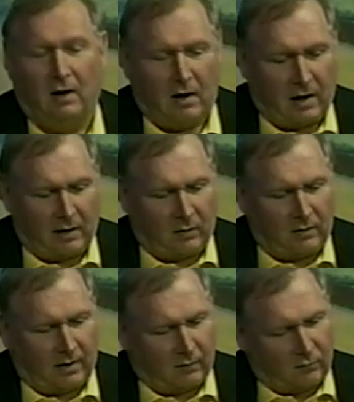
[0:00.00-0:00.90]
I know
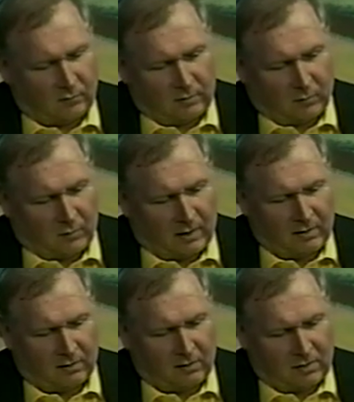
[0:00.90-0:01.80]
you got some
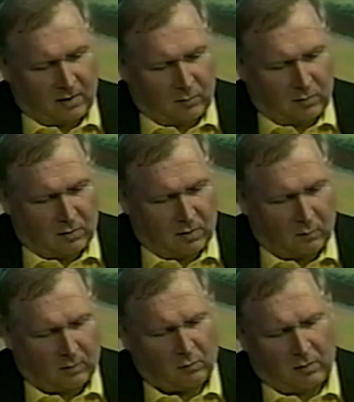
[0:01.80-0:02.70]
great-looking sandwiches here.
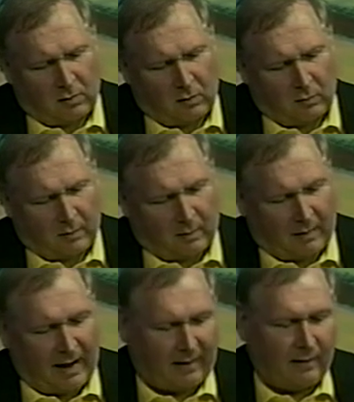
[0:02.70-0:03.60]
Which one do you
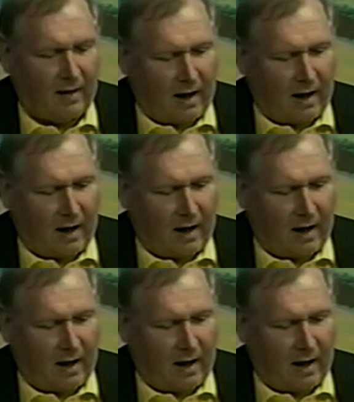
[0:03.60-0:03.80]
recommend?